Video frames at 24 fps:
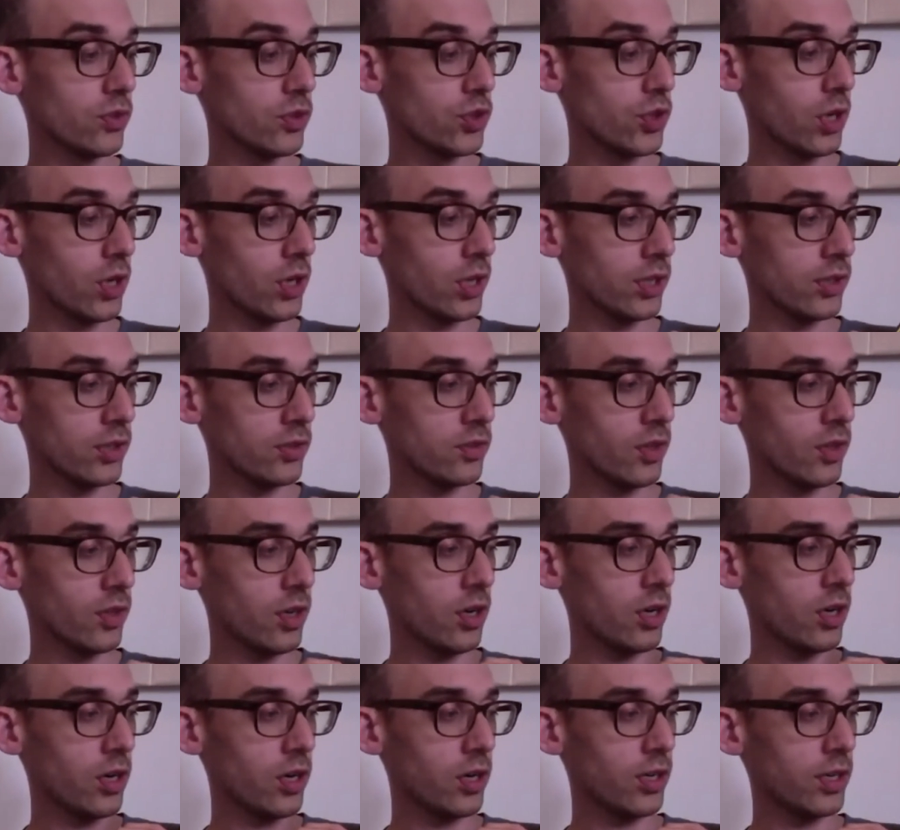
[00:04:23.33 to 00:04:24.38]
the drawings
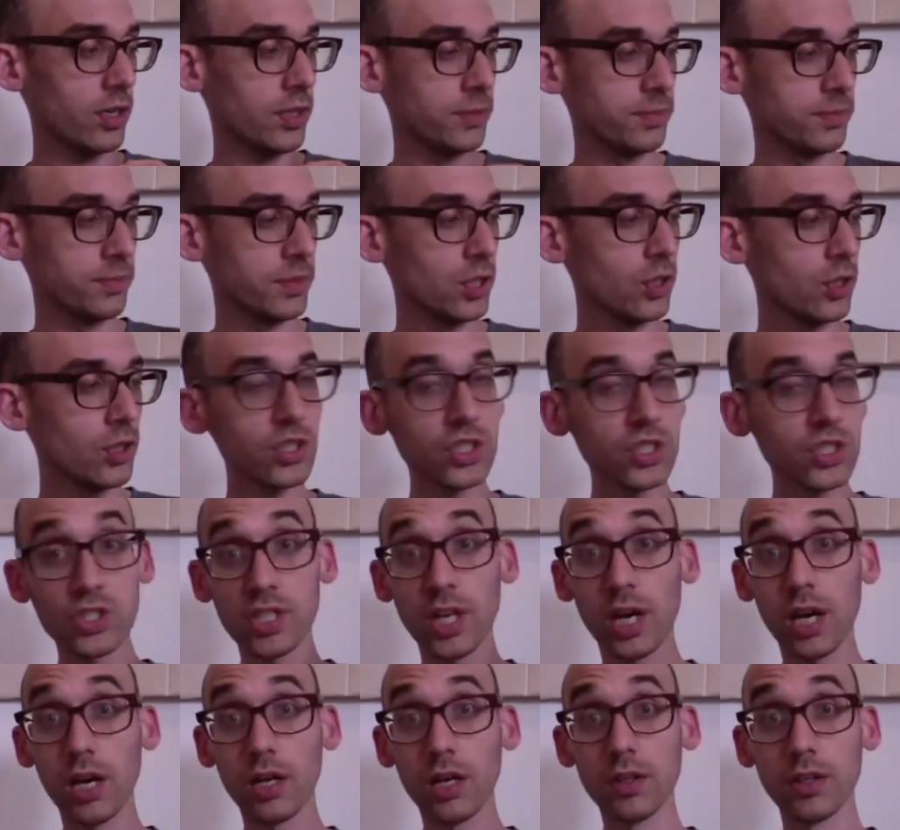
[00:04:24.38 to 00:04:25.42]
are, and you can
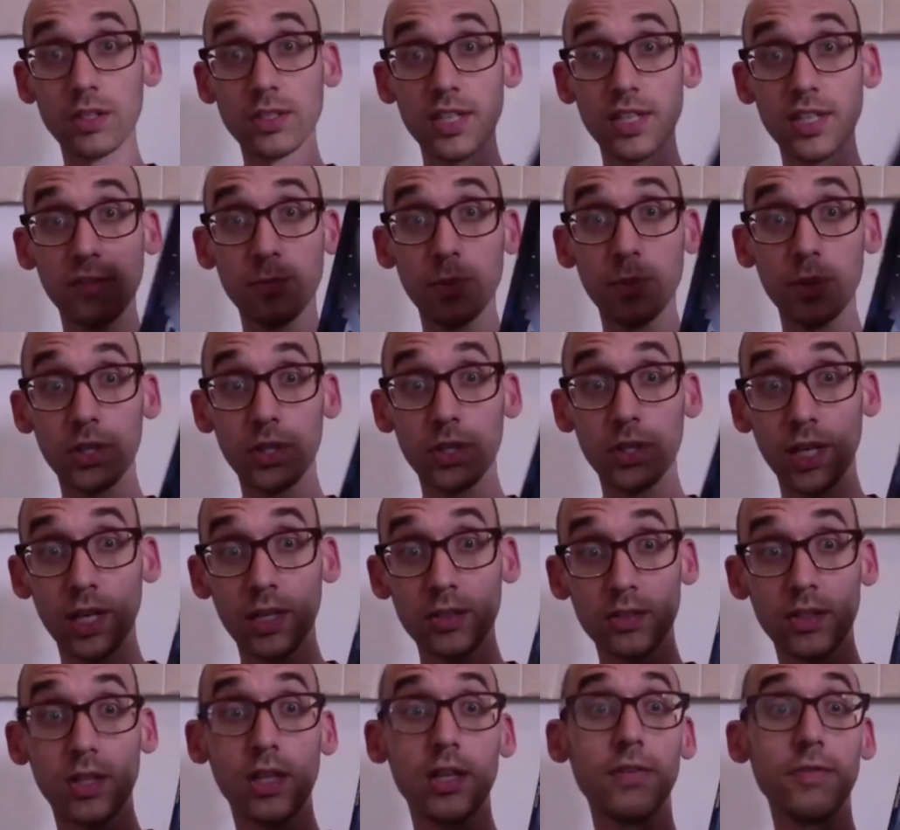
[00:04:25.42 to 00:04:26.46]
just tell that Dave Pilkey
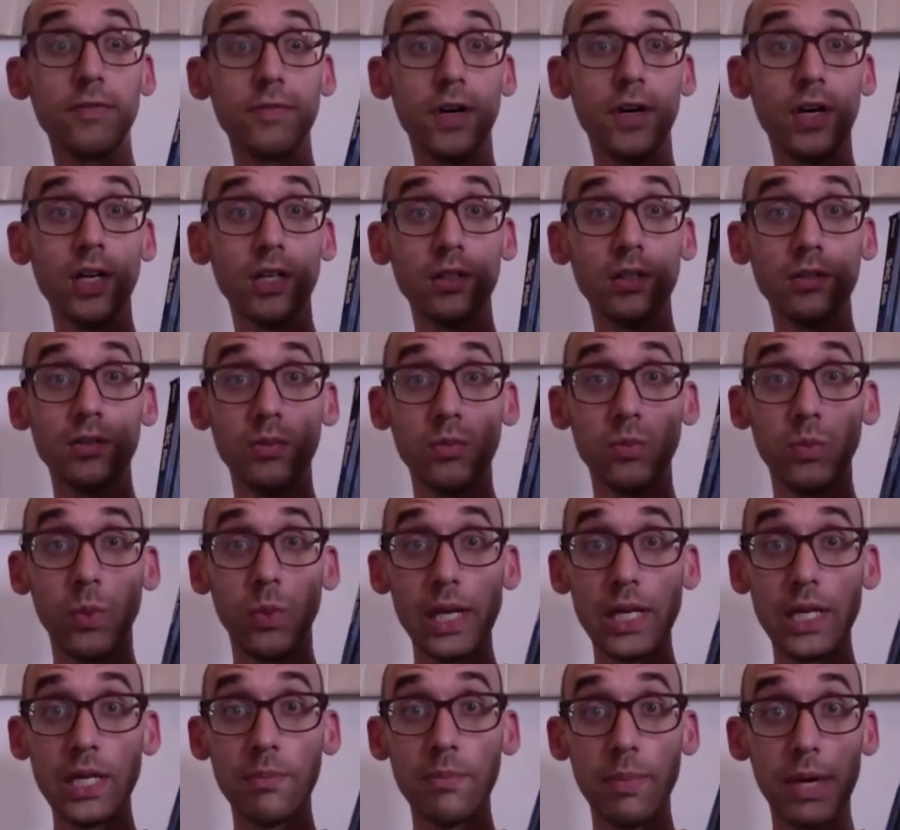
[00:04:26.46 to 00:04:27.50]
has a lot of fun
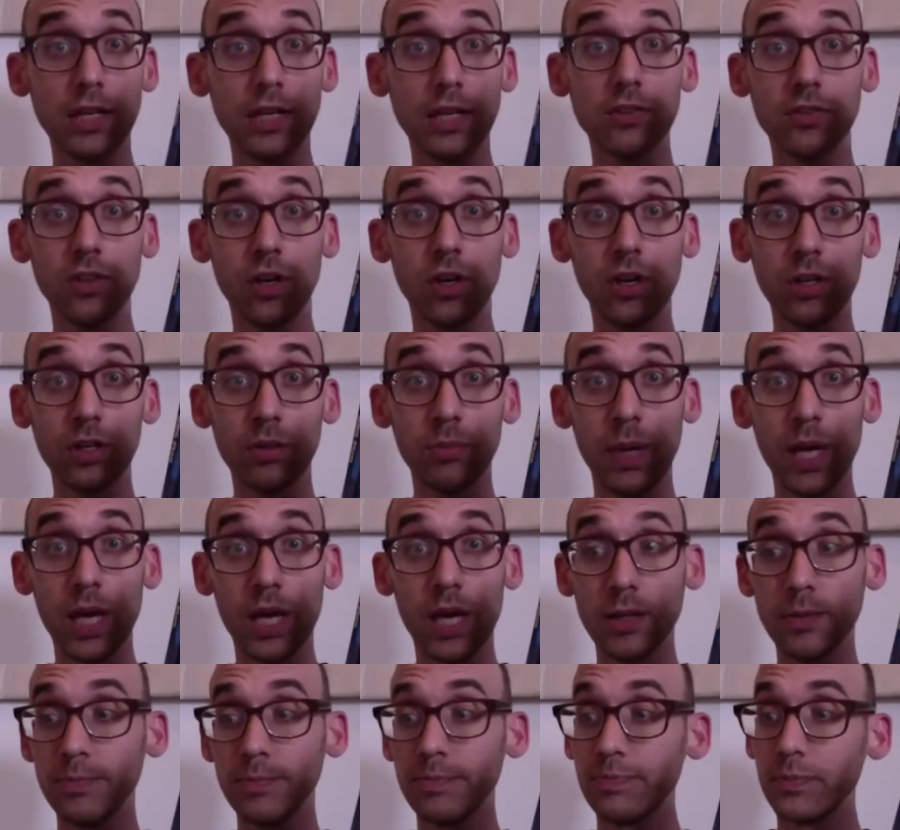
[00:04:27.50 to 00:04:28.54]
when he makes Dog
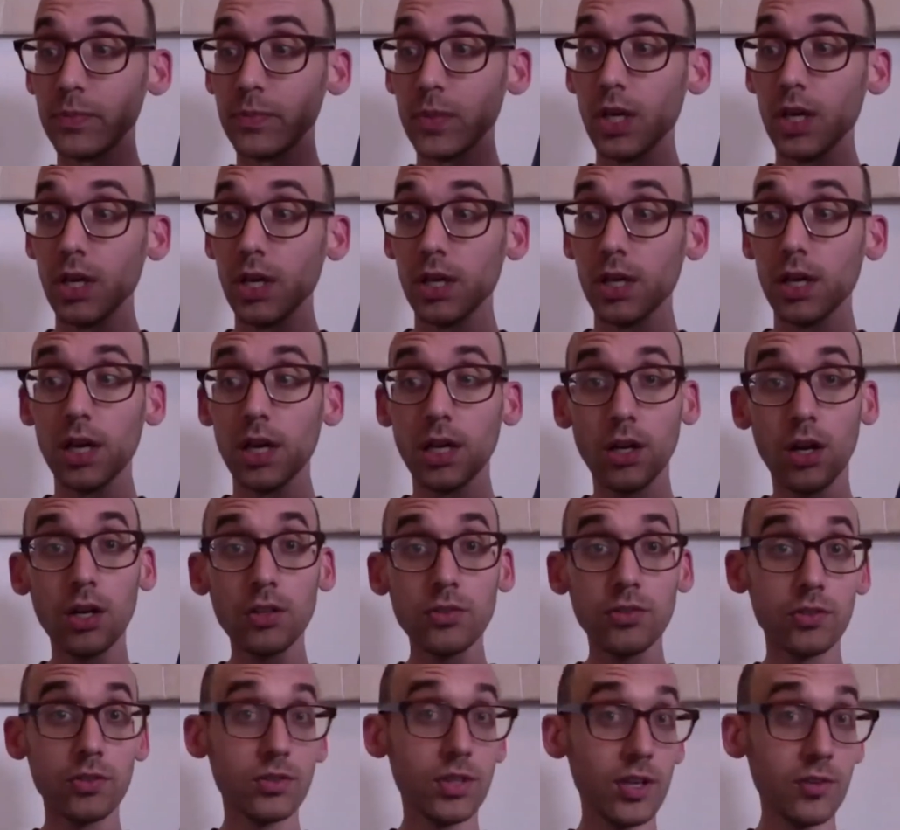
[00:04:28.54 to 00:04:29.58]
Man. And
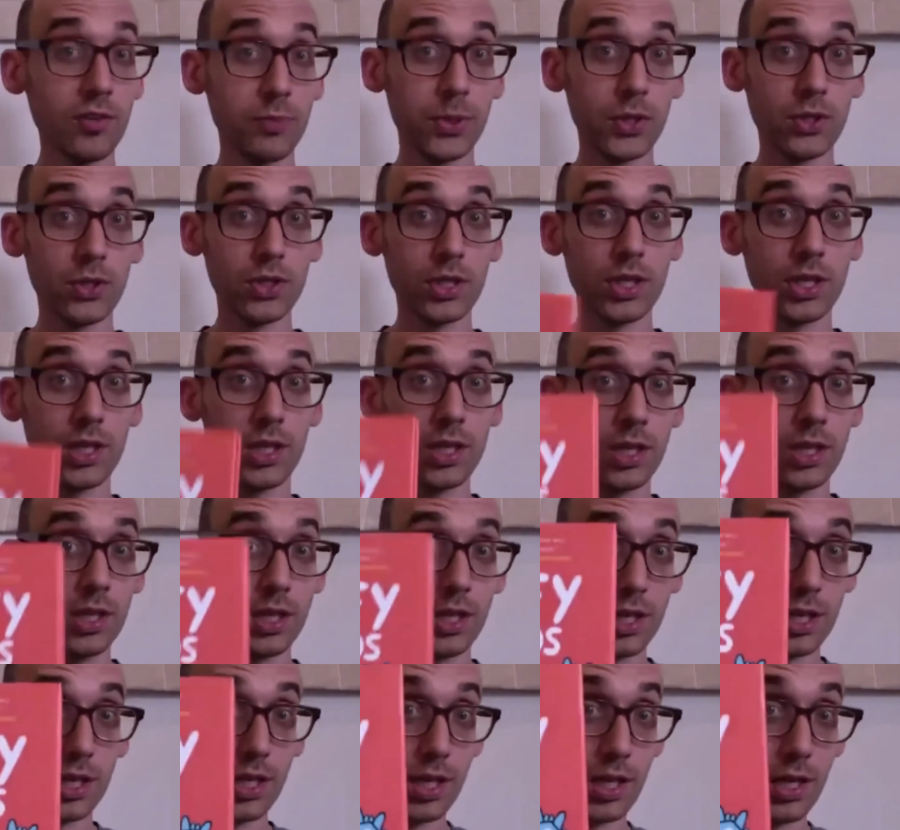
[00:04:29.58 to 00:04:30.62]
also Dave Pilkey